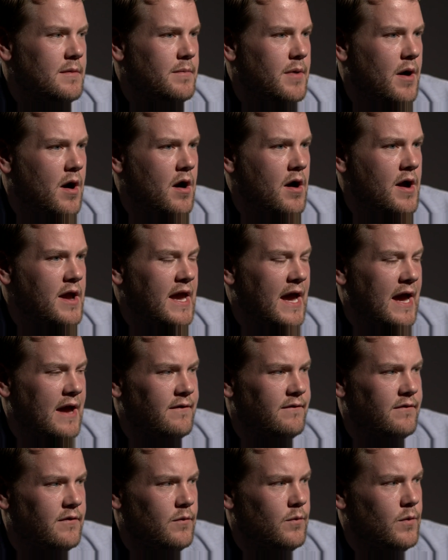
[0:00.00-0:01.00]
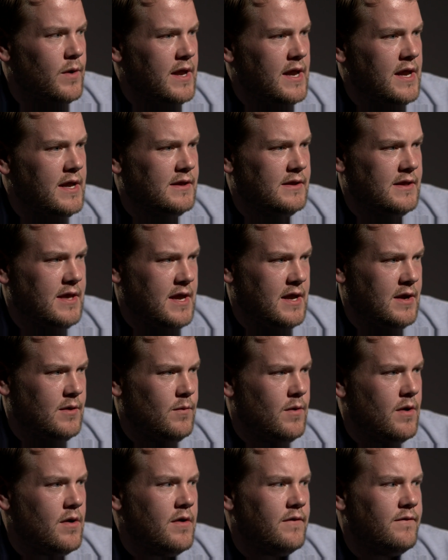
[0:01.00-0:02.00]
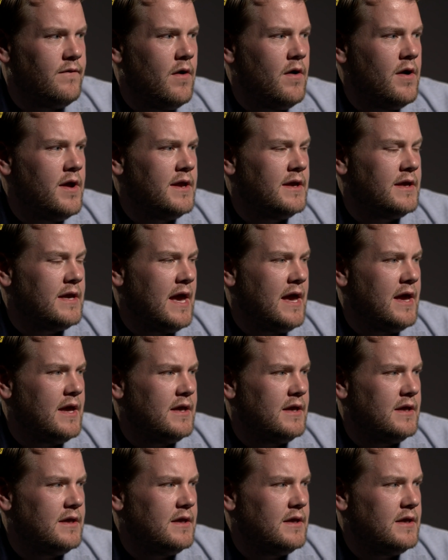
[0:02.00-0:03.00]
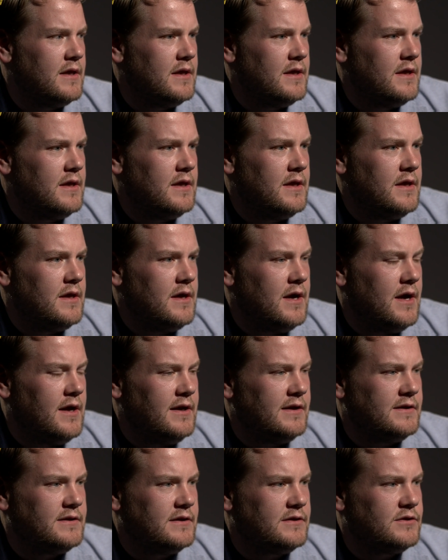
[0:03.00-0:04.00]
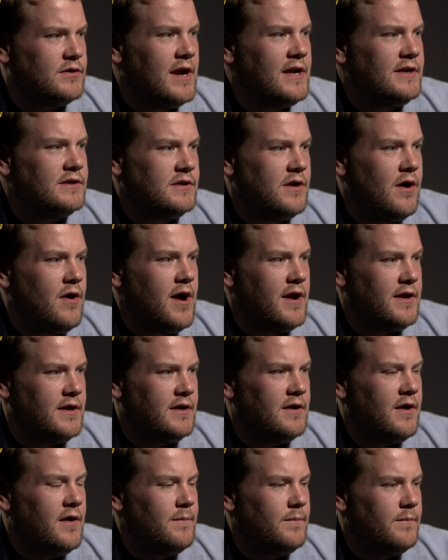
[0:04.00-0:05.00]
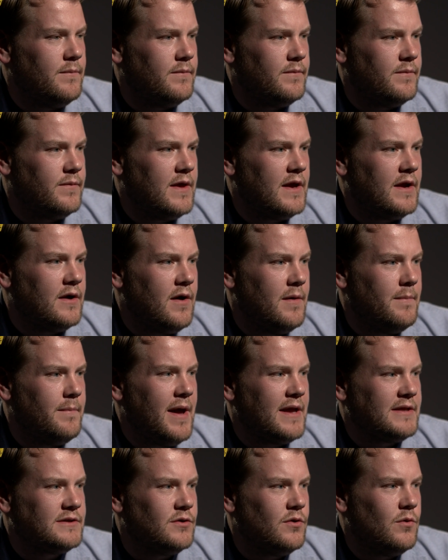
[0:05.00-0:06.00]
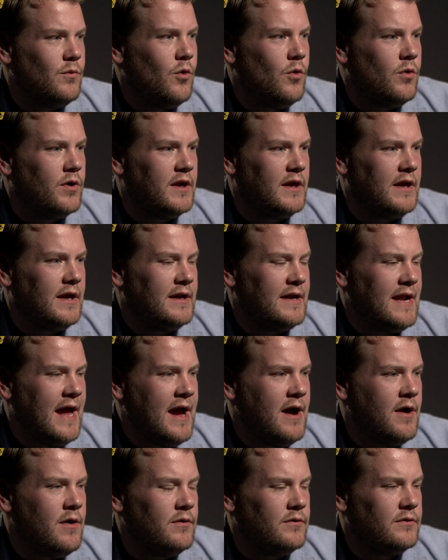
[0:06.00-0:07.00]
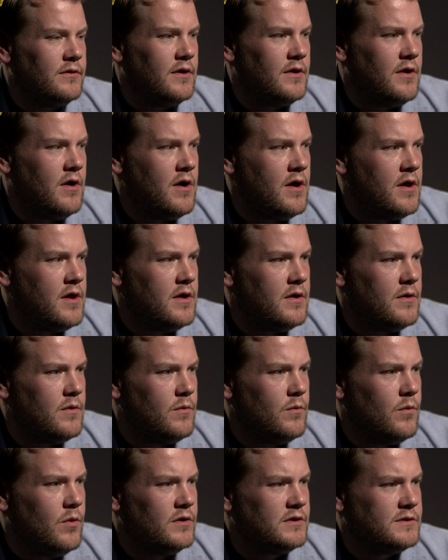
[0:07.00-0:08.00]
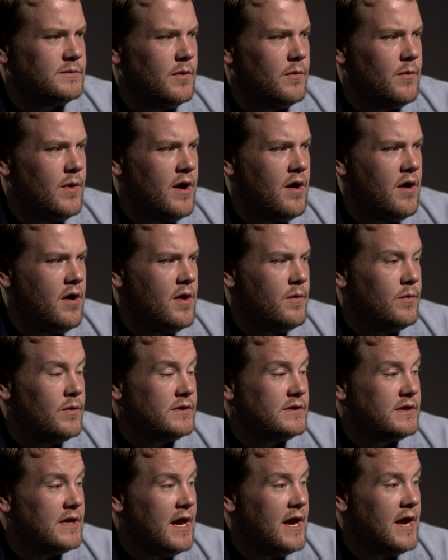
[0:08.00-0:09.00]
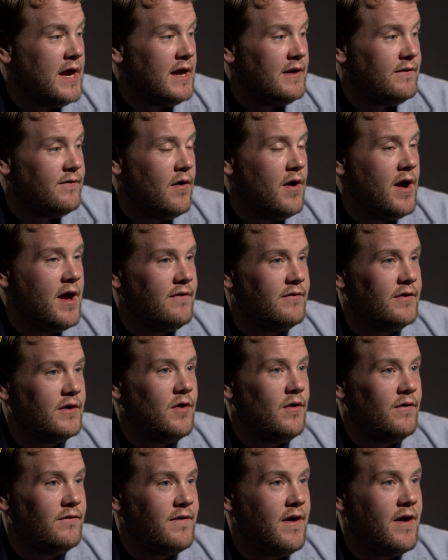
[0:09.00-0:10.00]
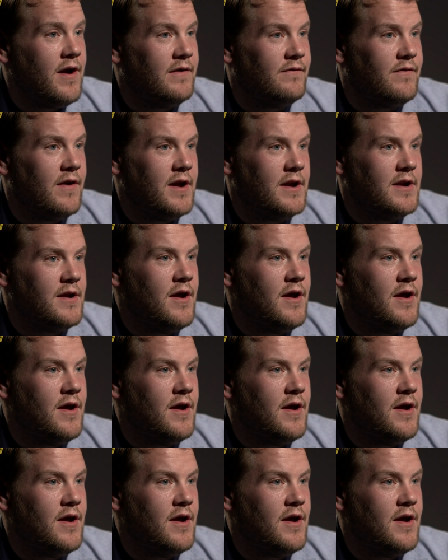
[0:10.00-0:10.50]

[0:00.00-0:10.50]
But I have a weird thing where if I get, and it's a strange line, and I think I'm better at walking it now than I was, but where I would, if I ever got very, very